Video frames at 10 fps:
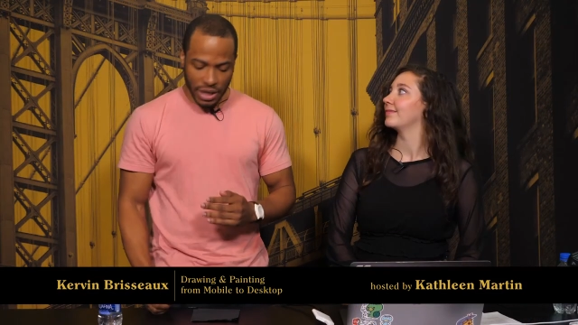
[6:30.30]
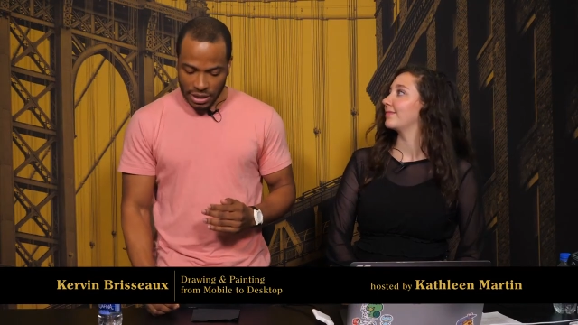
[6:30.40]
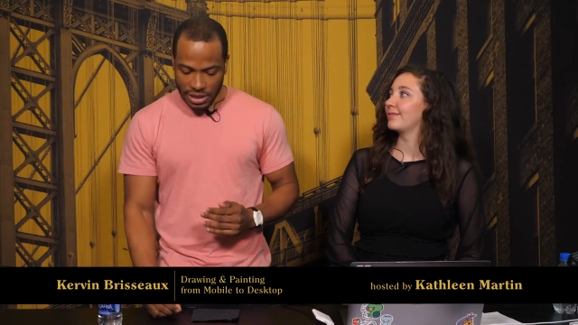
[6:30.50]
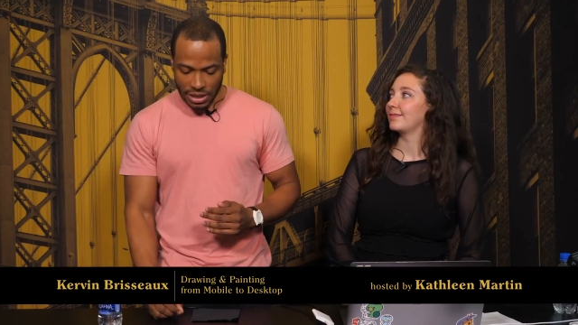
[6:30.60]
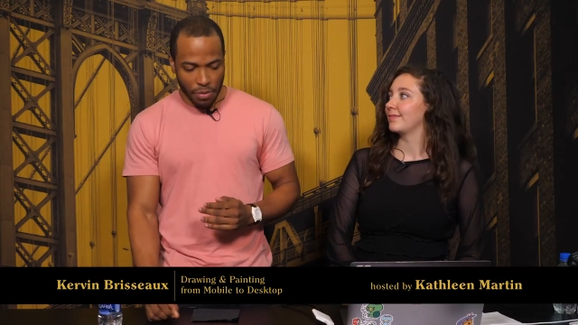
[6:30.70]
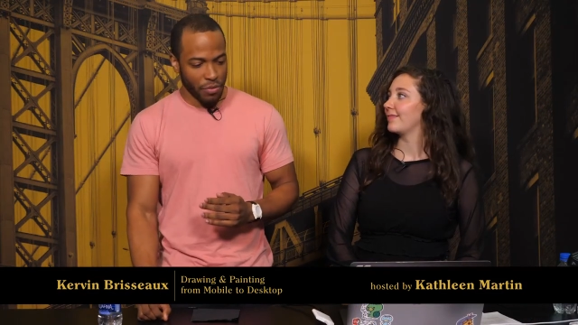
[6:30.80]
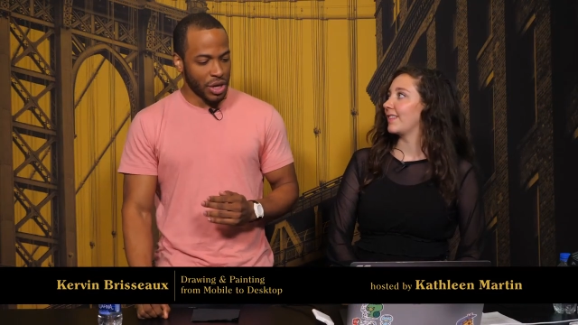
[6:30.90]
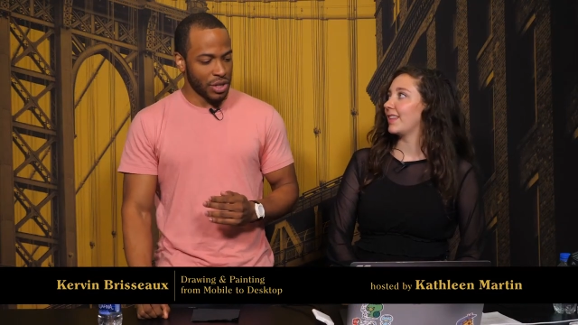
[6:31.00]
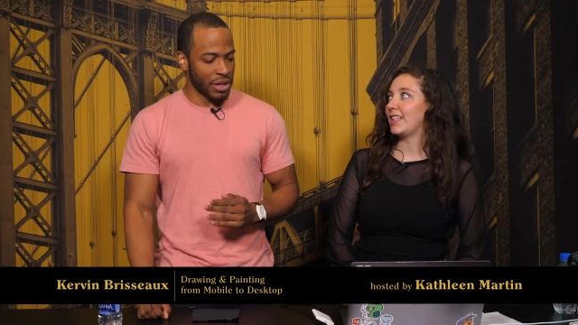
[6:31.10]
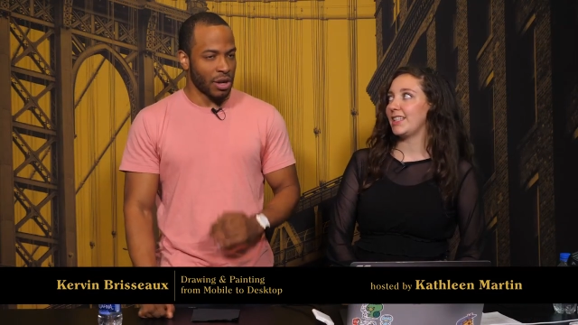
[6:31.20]
Speaker 1: like this
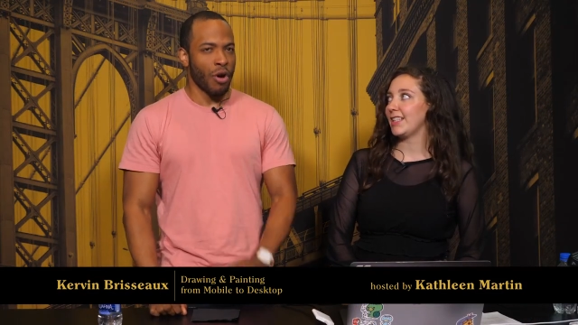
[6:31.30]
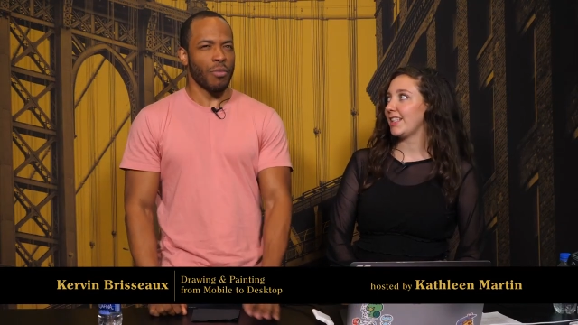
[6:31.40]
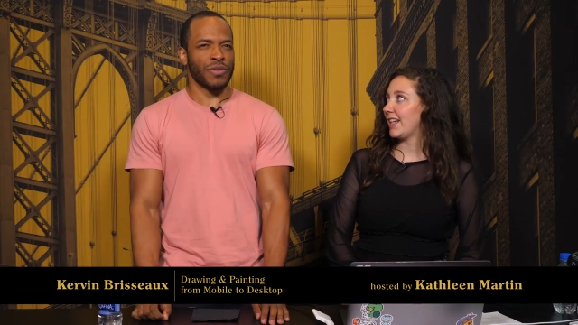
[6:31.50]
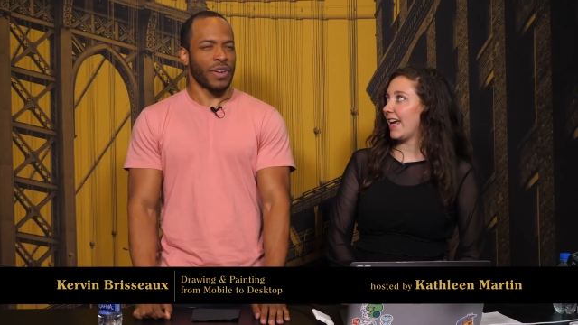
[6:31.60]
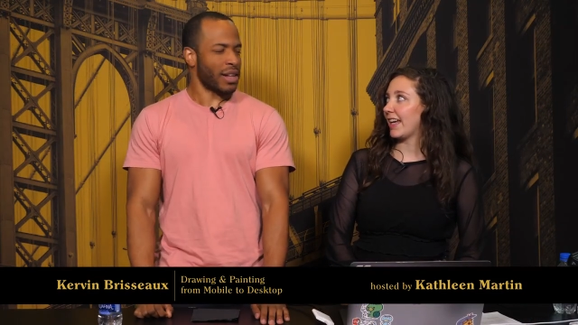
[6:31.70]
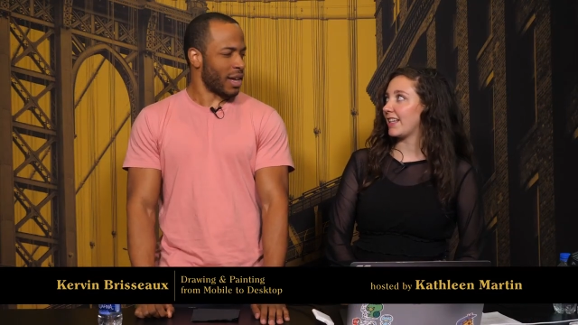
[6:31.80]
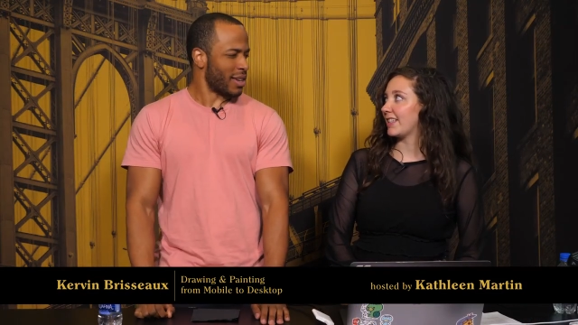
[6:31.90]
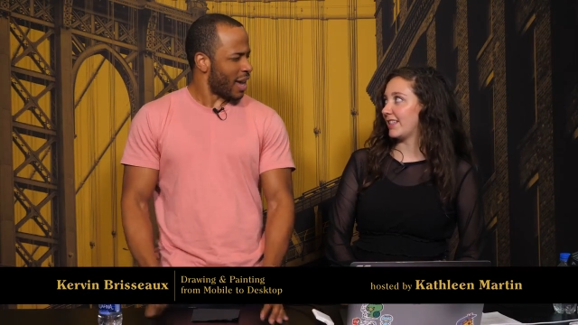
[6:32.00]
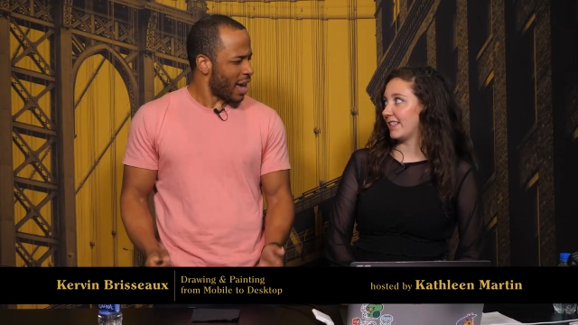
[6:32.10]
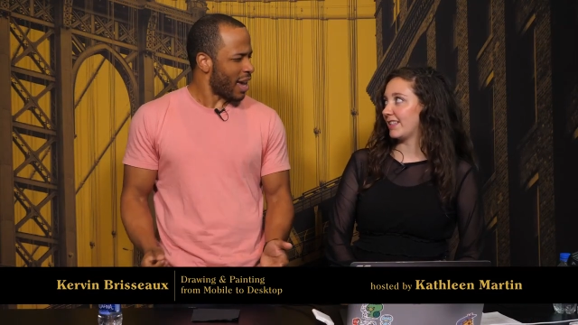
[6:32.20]
separation. almost felt like
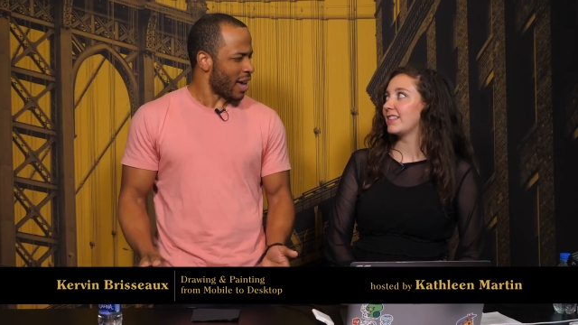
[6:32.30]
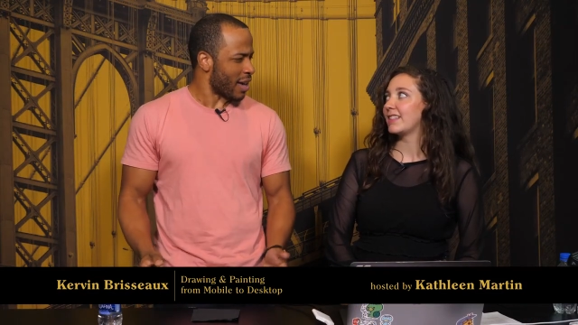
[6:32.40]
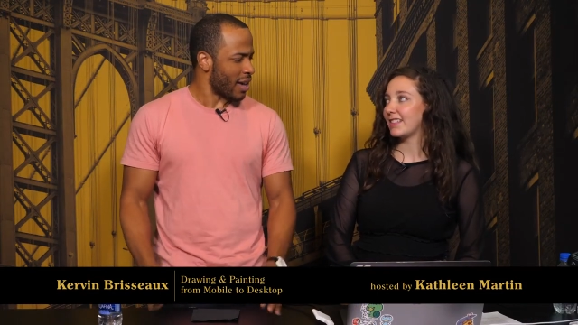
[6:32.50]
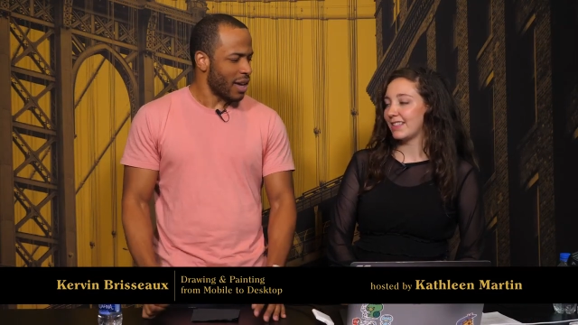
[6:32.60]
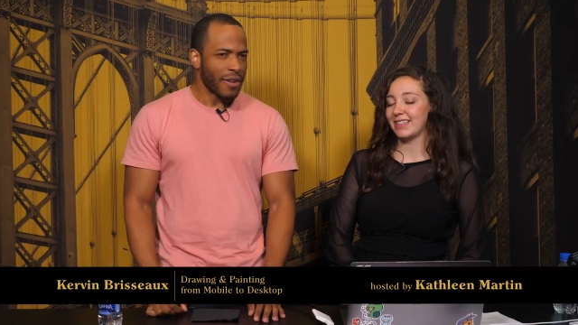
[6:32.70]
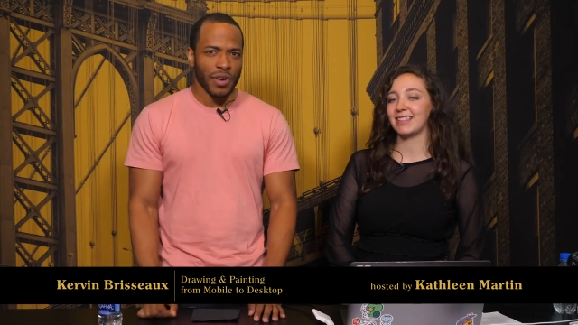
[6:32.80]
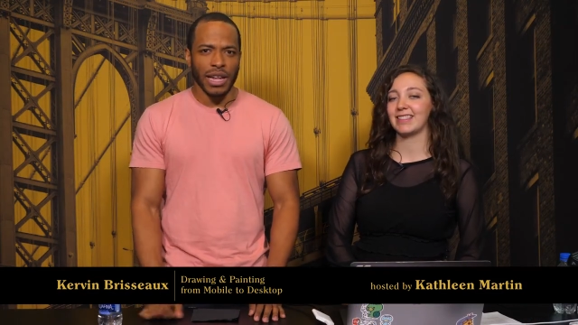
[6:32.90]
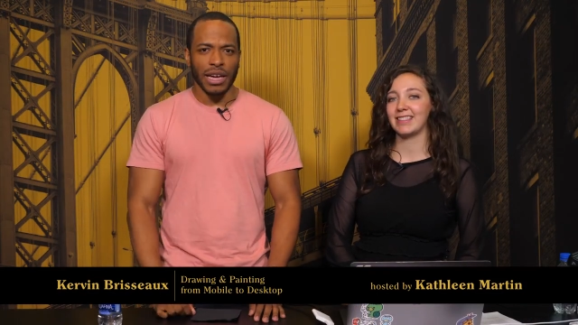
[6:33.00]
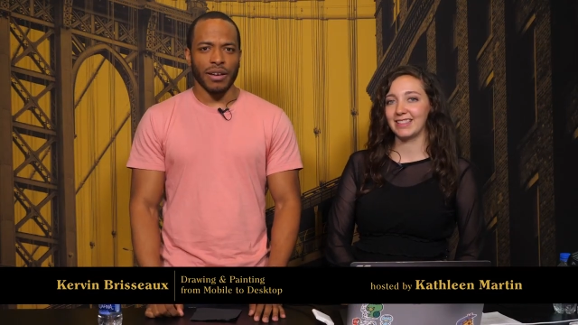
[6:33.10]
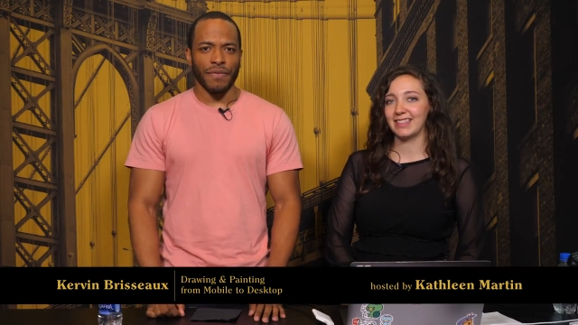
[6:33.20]
yeah, yeah, mm -hmm.
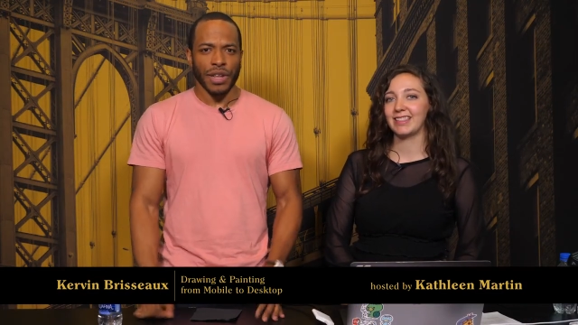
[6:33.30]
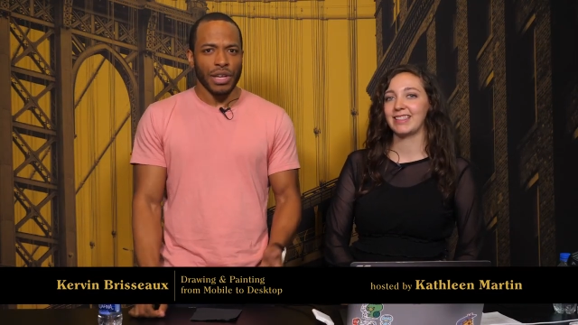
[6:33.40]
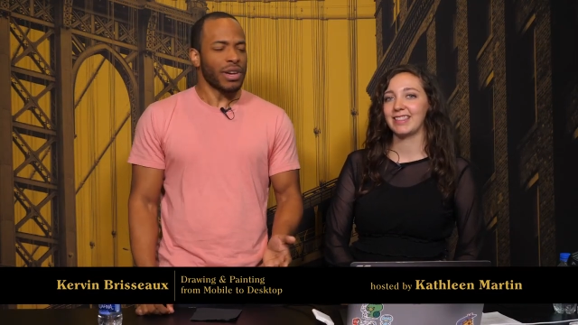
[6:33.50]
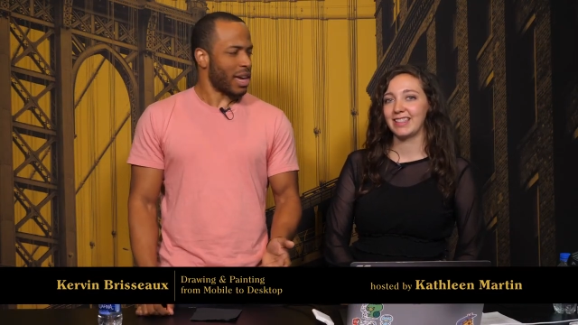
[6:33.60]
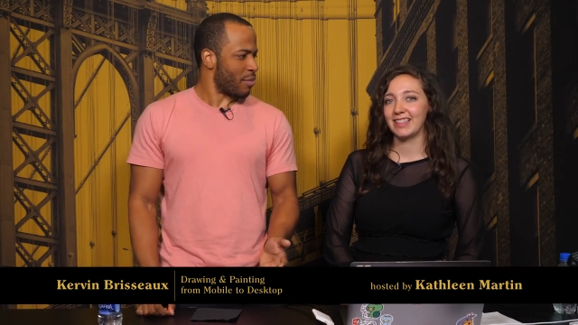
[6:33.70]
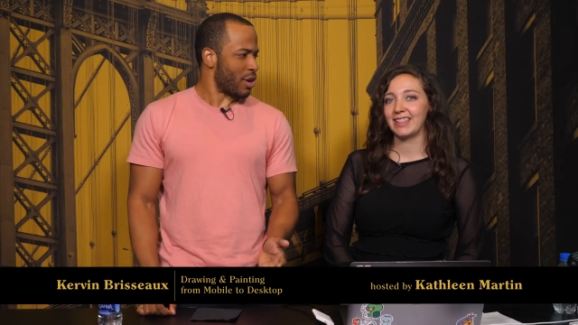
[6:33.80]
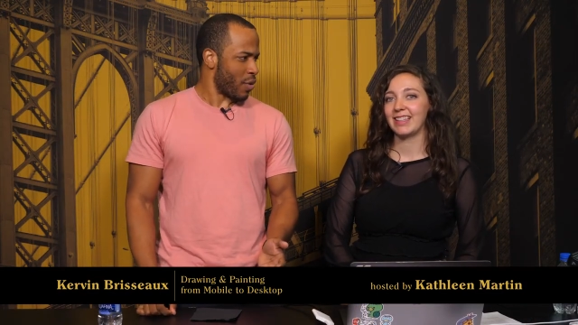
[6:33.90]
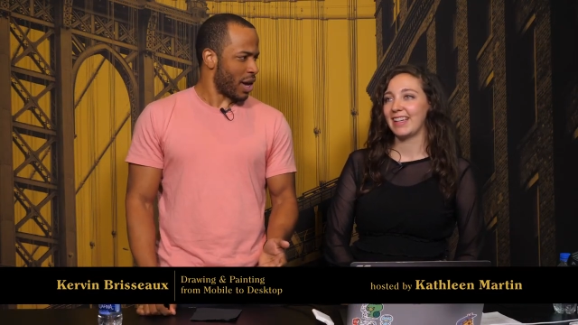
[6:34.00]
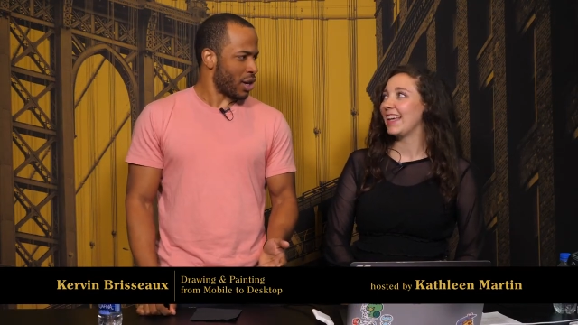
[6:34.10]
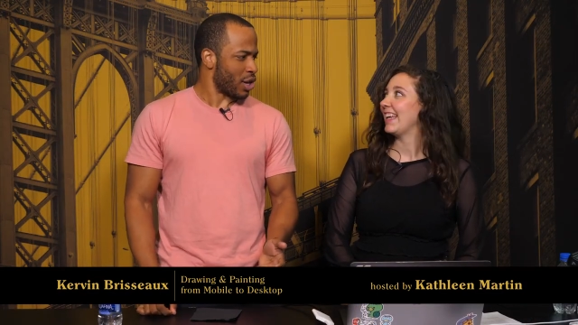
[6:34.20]
felt like a mm-hmm. video game in a
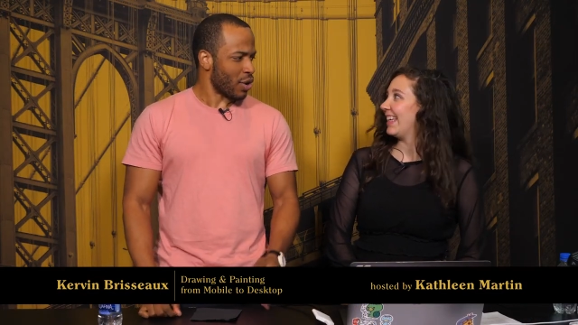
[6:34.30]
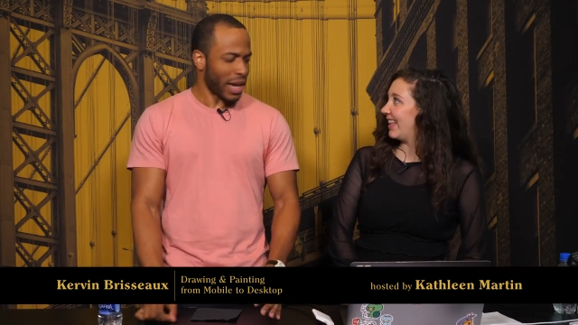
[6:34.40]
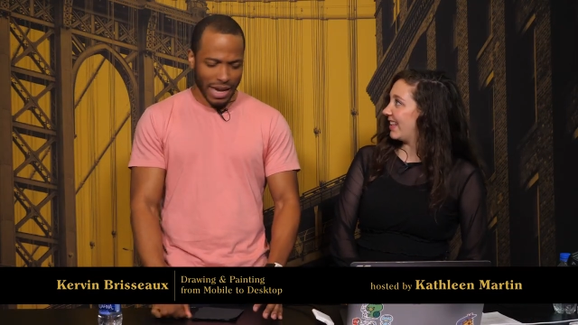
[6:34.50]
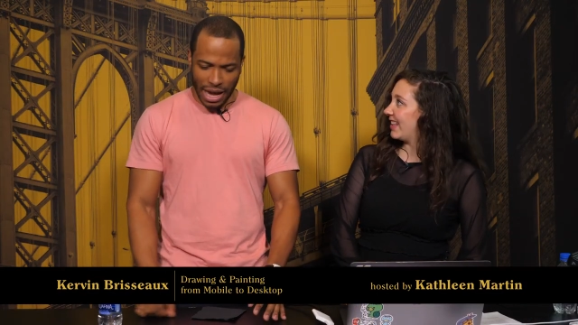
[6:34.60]
way. You know, like